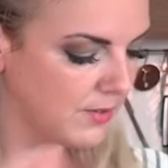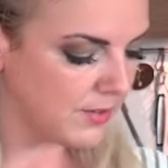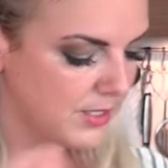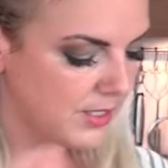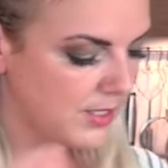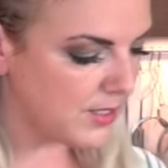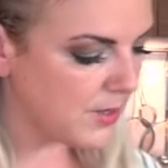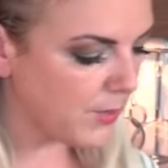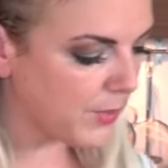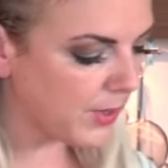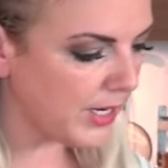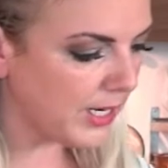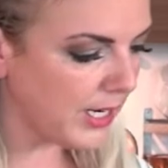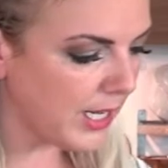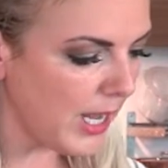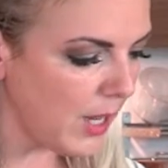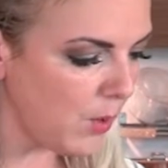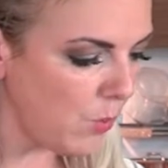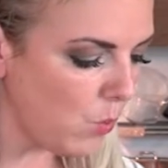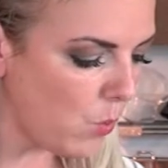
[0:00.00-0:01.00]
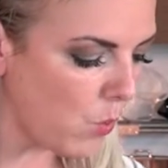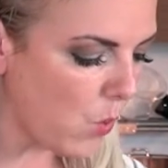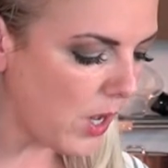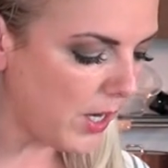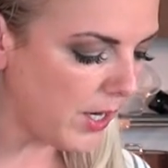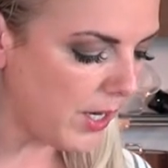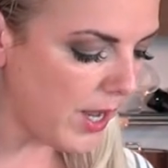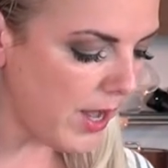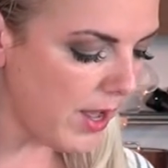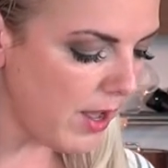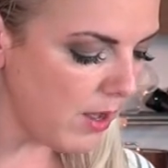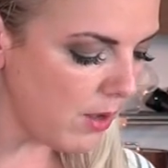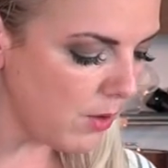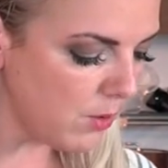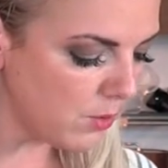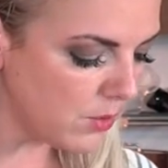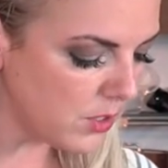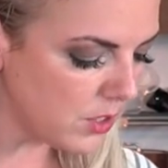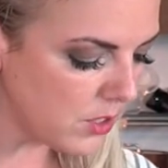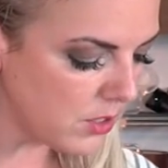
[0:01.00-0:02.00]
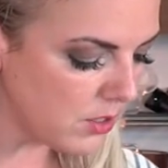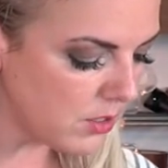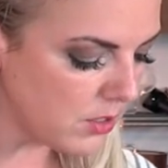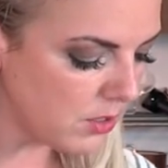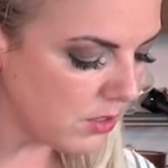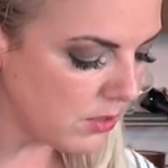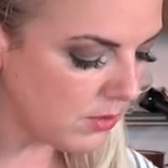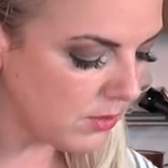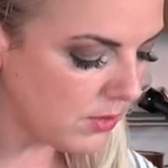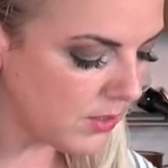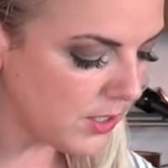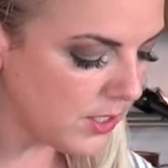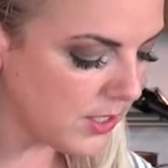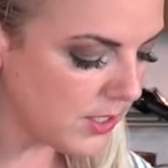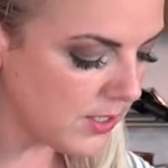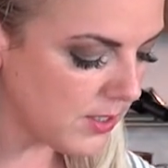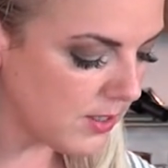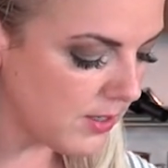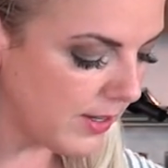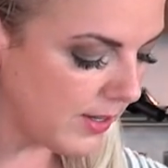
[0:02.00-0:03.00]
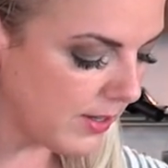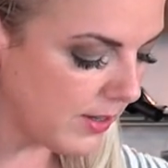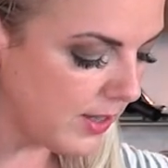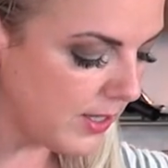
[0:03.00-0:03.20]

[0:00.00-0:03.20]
So we're gonna get one out, just like